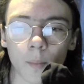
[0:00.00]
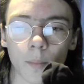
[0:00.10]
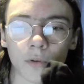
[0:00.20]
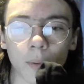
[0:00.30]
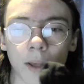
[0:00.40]

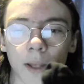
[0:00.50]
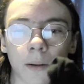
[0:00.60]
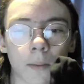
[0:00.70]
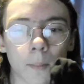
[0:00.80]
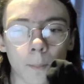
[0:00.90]

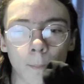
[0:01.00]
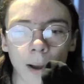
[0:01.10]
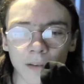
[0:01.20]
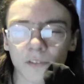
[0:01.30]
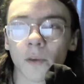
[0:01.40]
between
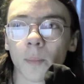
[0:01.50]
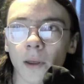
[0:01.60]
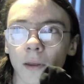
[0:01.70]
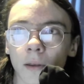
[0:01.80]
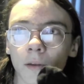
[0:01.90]

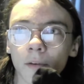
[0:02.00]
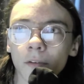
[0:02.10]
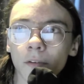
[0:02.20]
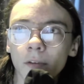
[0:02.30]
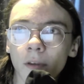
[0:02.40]

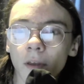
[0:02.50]
masterpiece